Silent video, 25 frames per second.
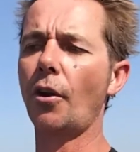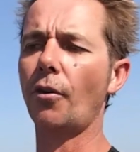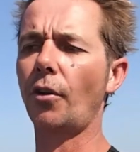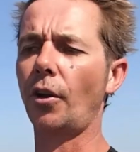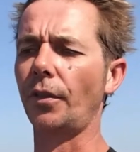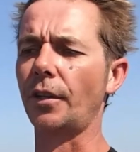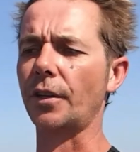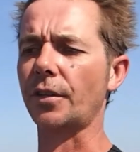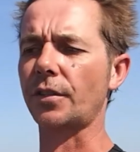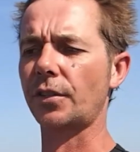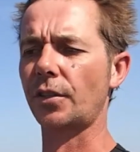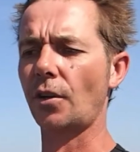on
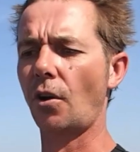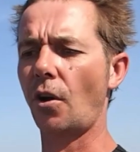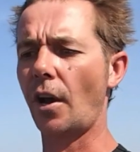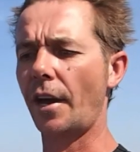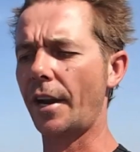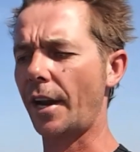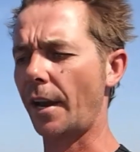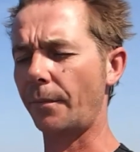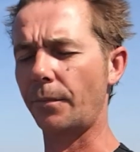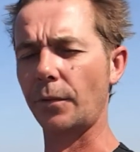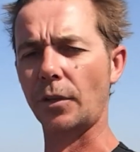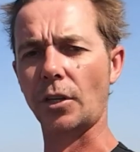the side,
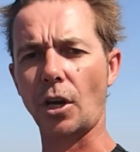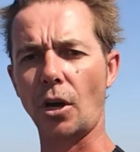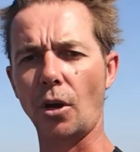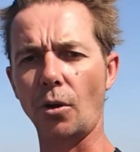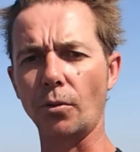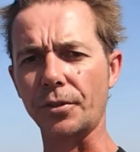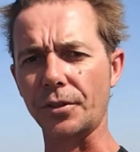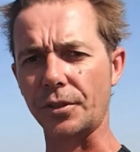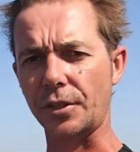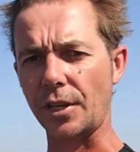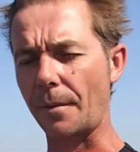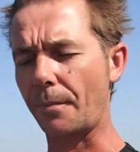have your
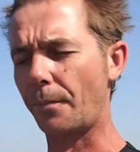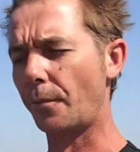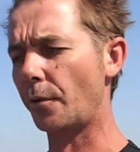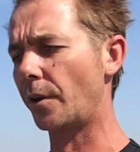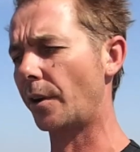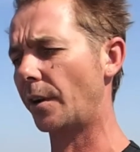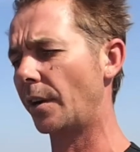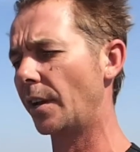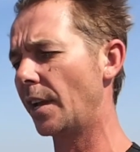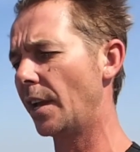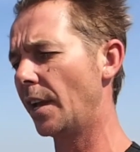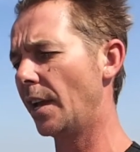coals
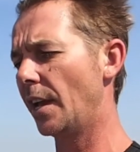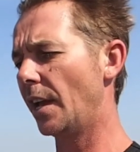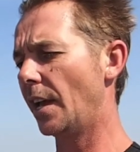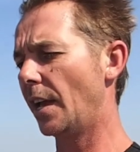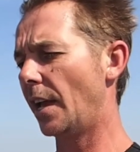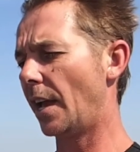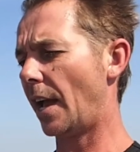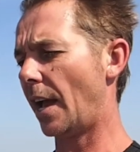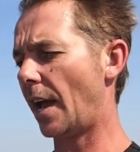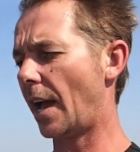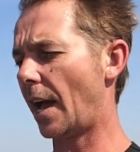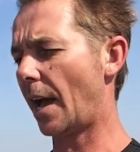separate,
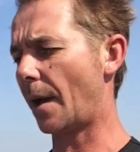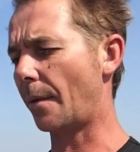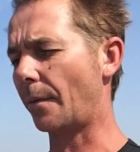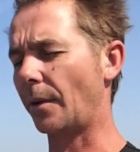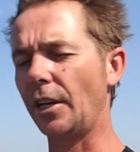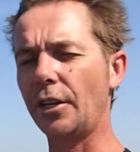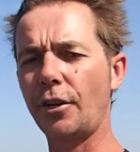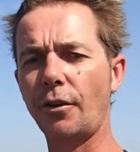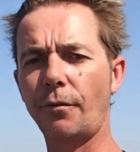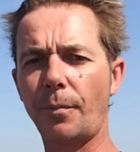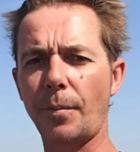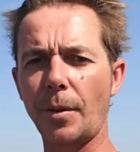a
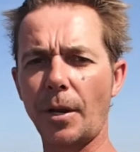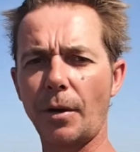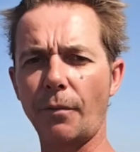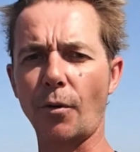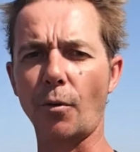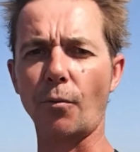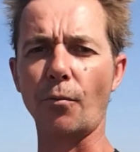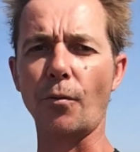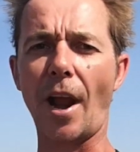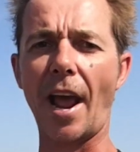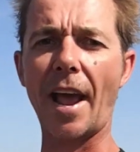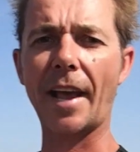little bit of a
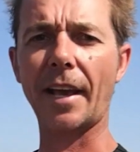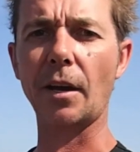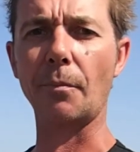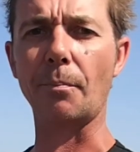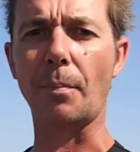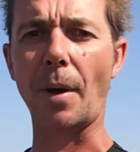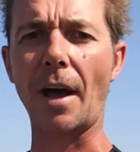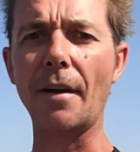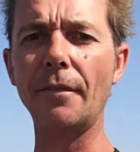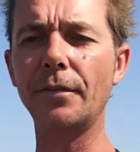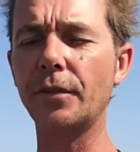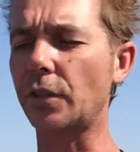rack
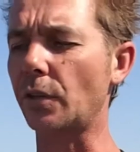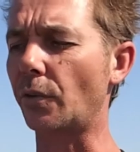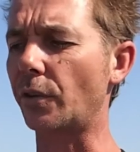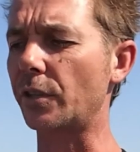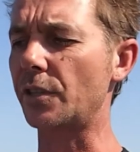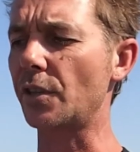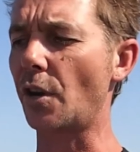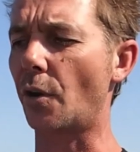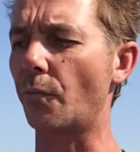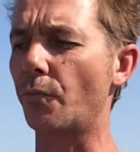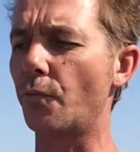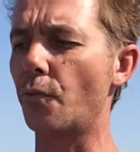above so he's
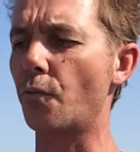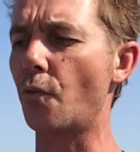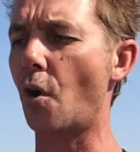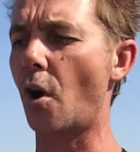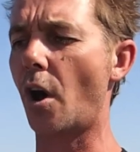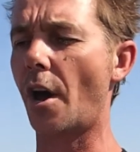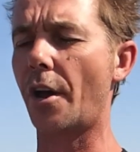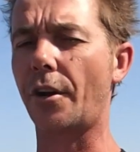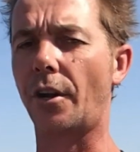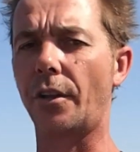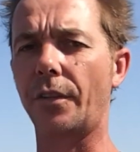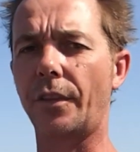not
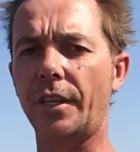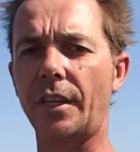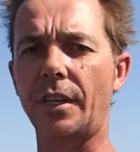right on the